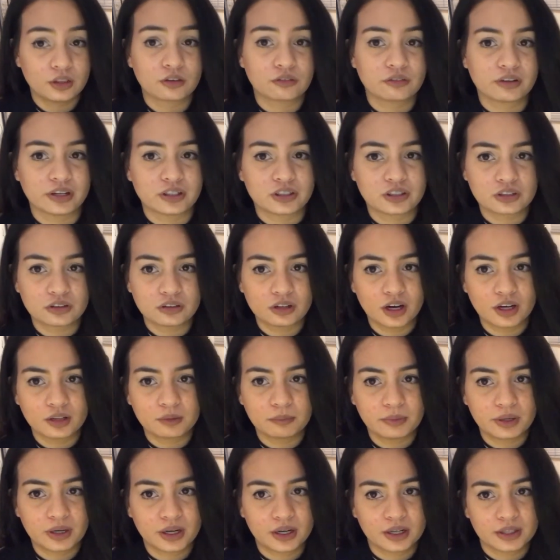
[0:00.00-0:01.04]
restaurant,
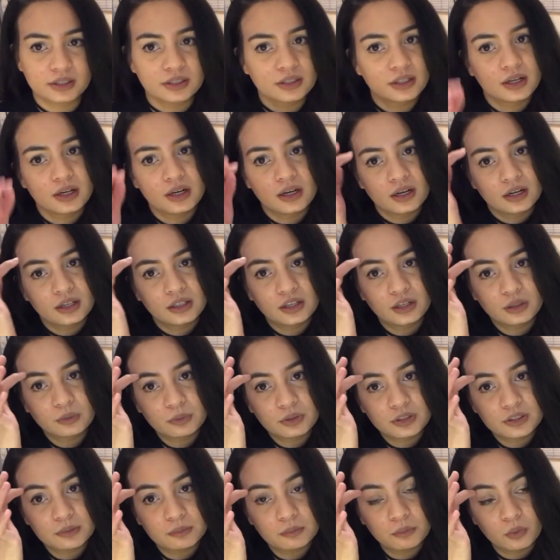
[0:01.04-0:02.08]
because there
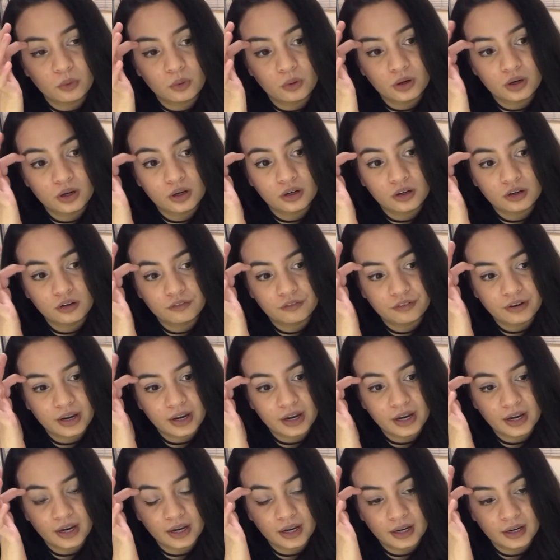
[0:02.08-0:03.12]
was more of
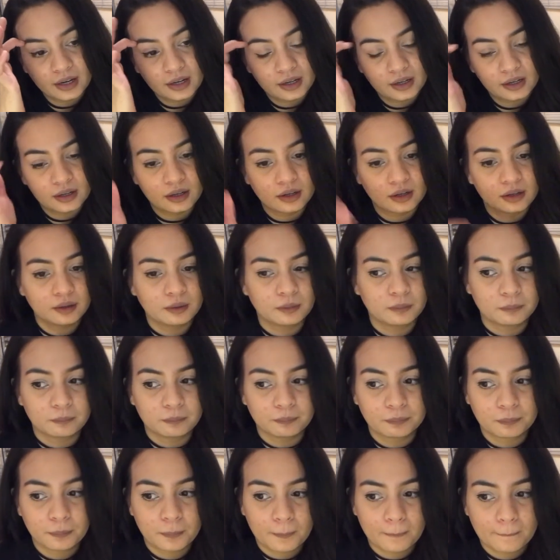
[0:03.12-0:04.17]
a,
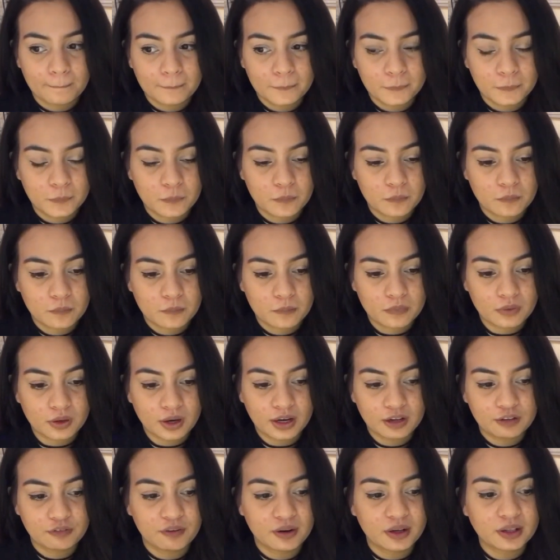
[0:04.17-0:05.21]

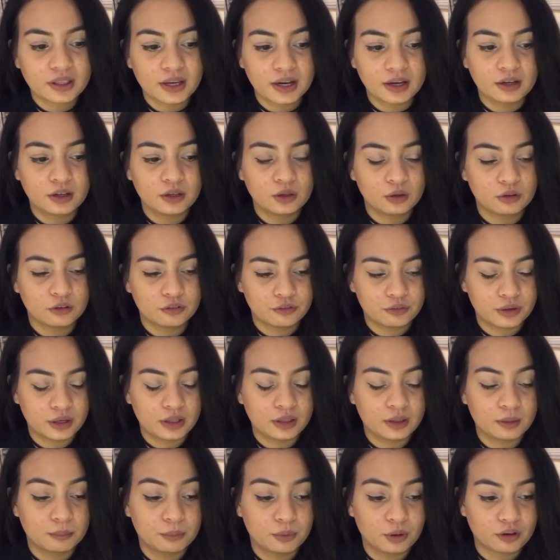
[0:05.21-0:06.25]
it felt like in
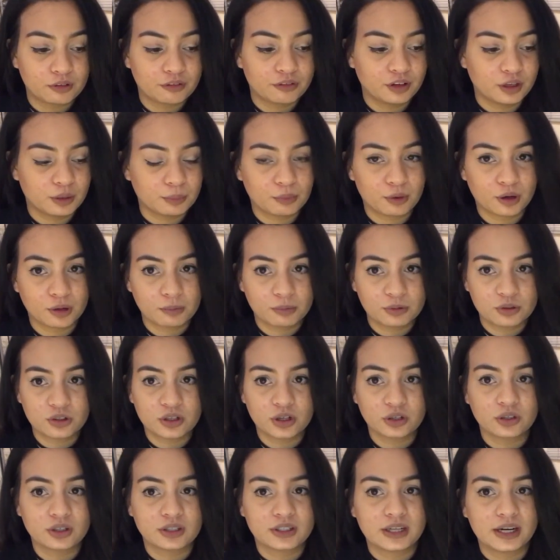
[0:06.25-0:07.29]
the book Philip Roth was
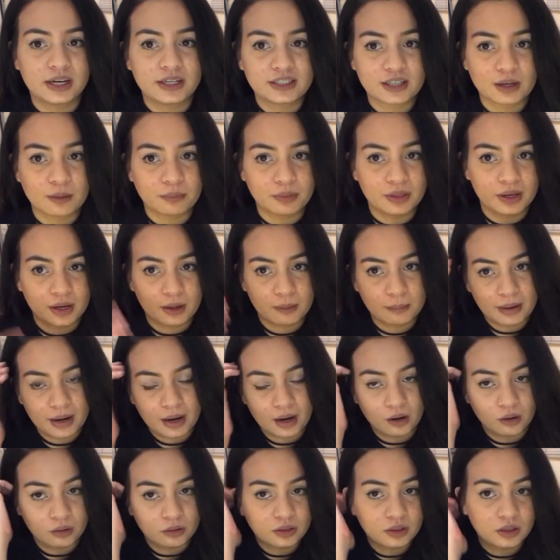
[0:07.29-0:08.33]
trying to say something
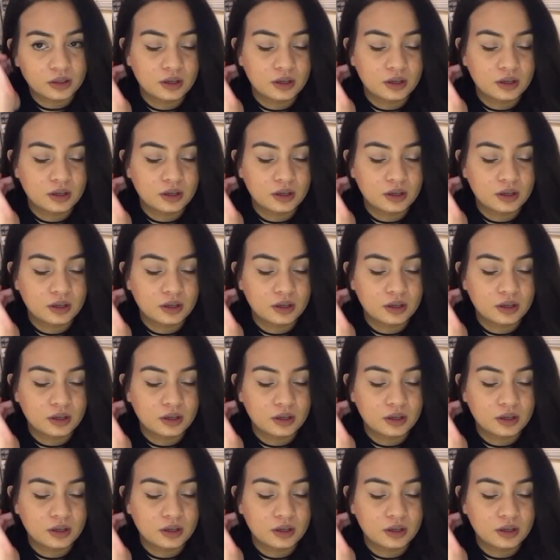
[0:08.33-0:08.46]
about